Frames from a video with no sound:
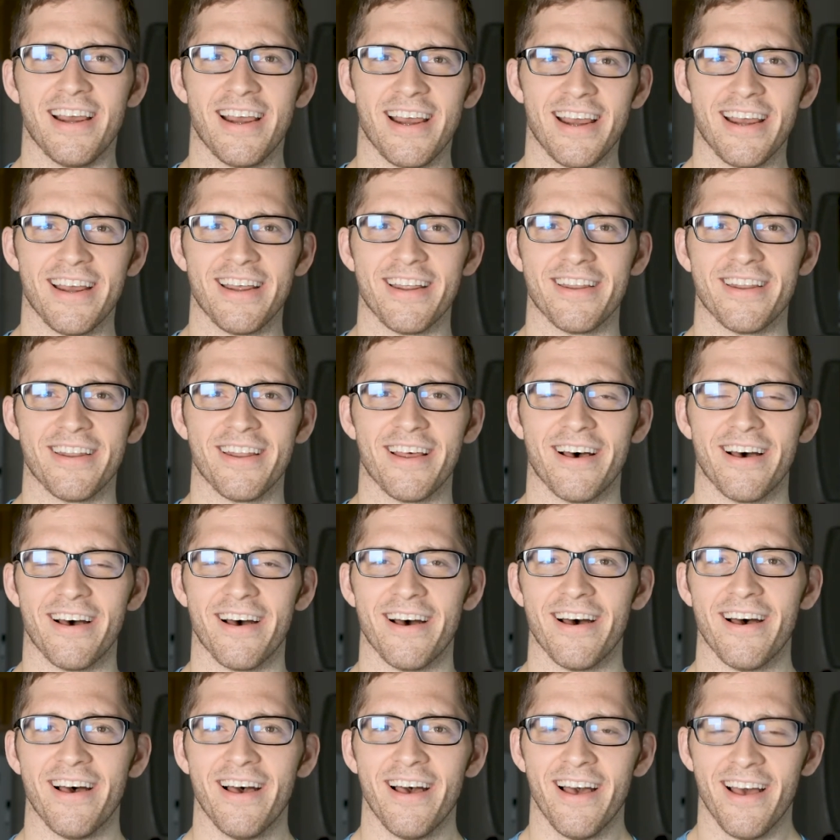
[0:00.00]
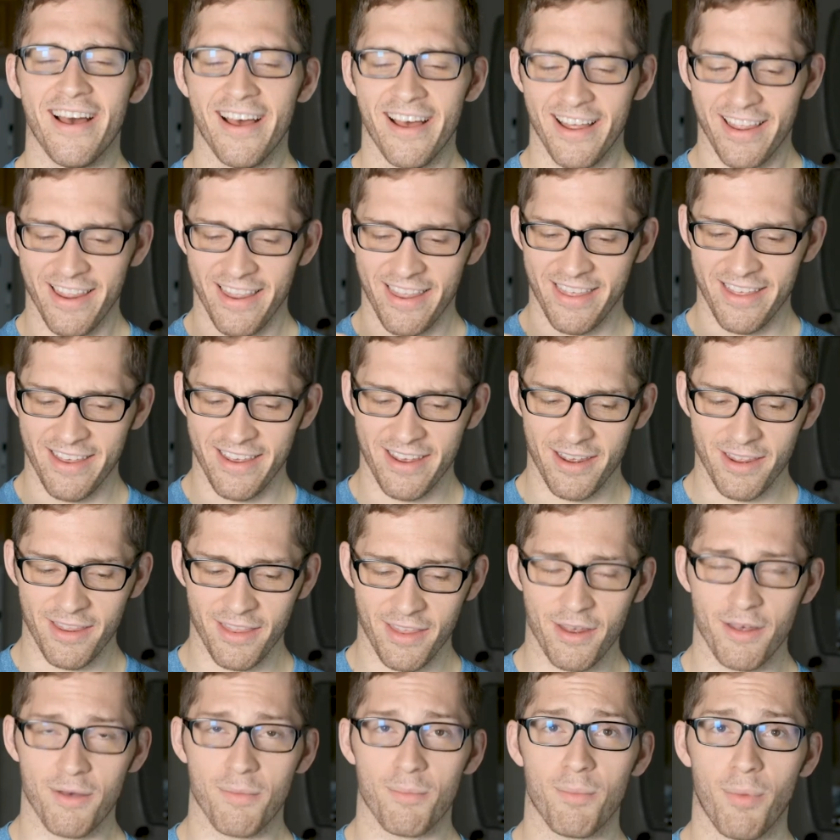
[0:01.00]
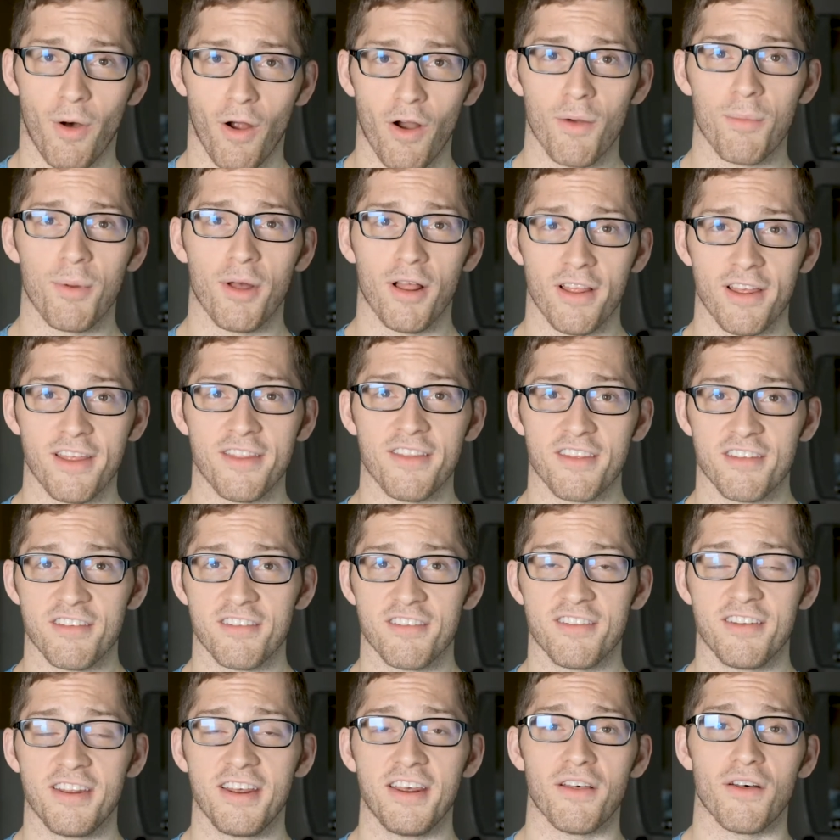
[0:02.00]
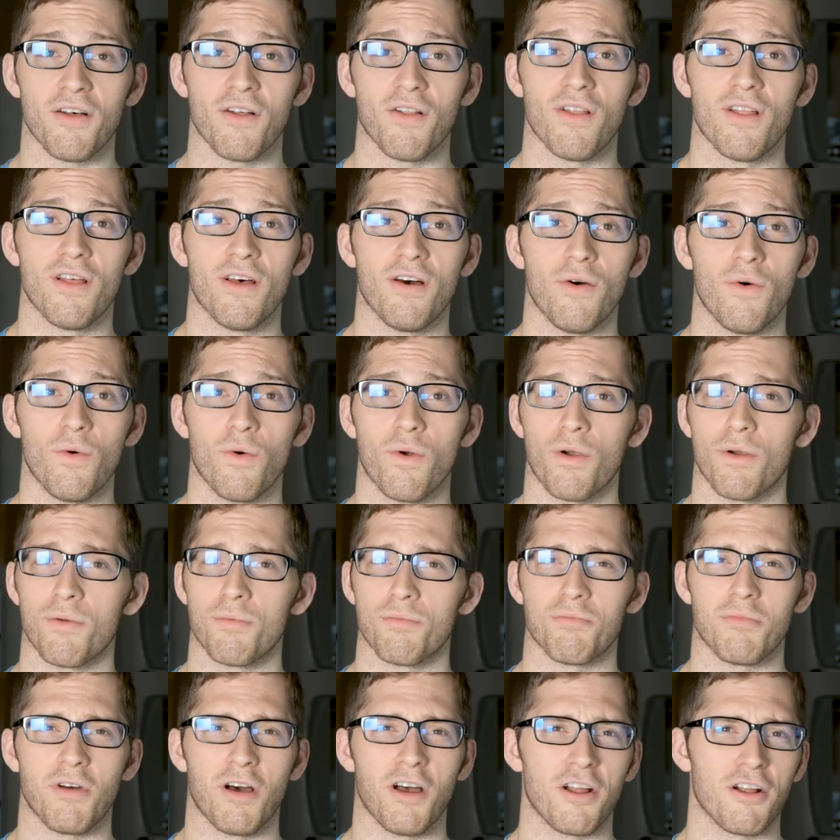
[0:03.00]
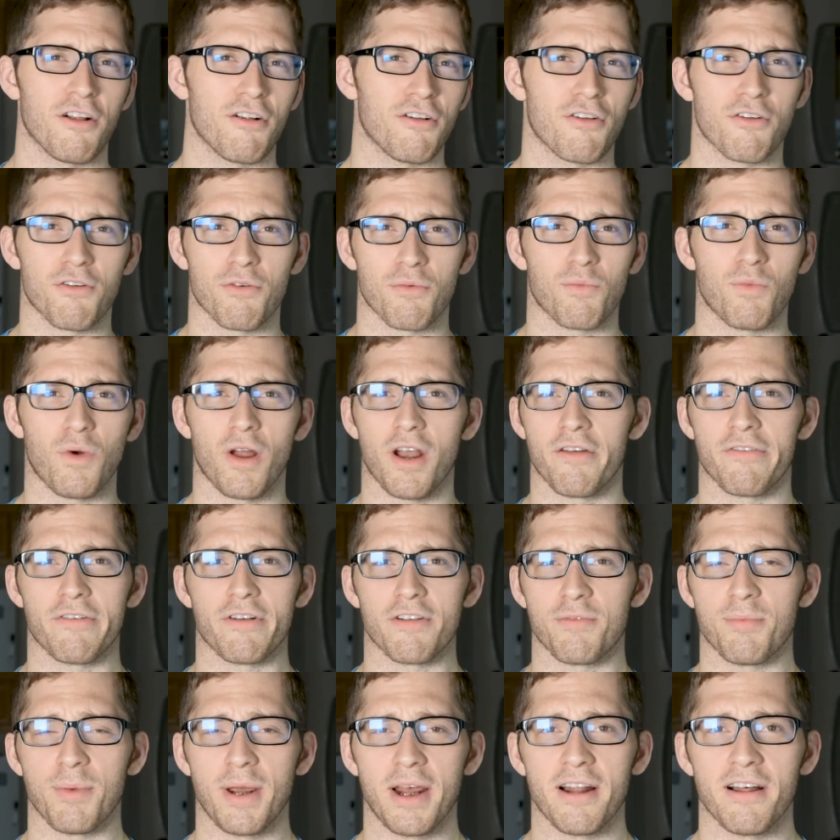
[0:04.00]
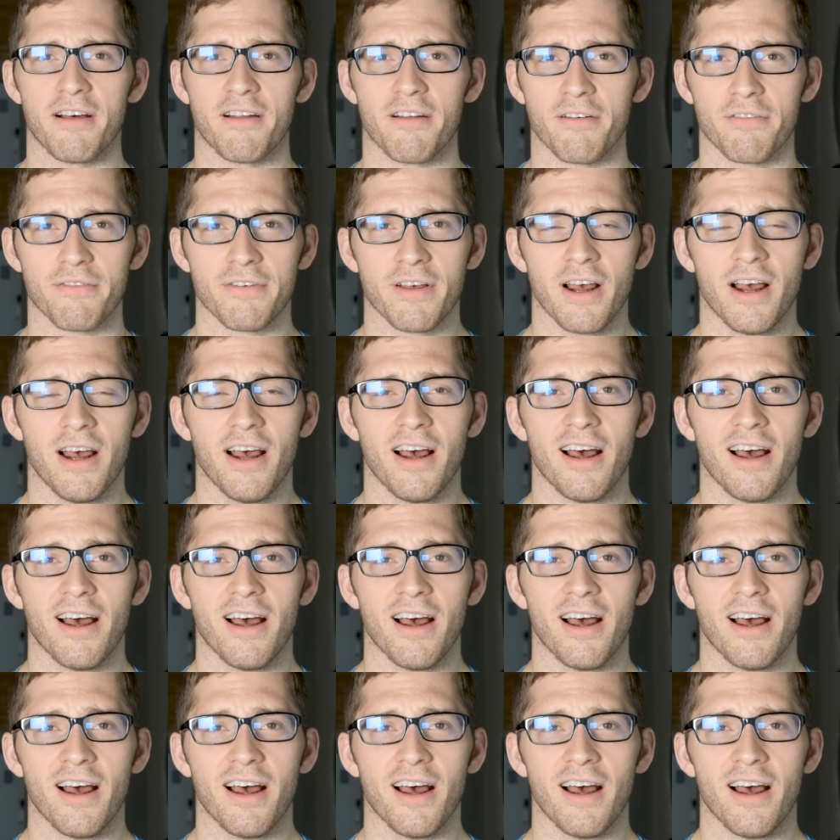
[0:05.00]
in the barbell, in the steel or iron or whatever it's made out of,